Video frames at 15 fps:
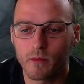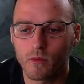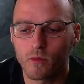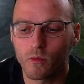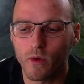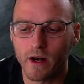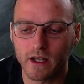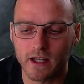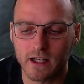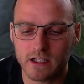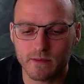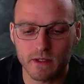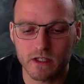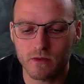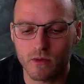when it lets
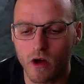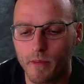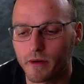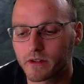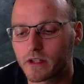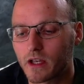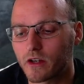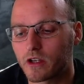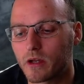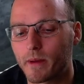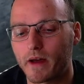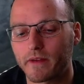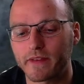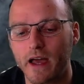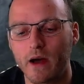me swap, I'll tell you
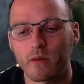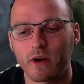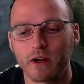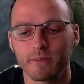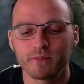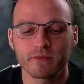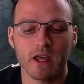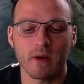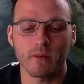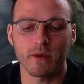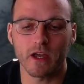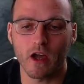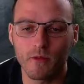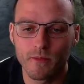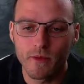about that one. There we
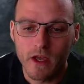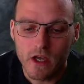go.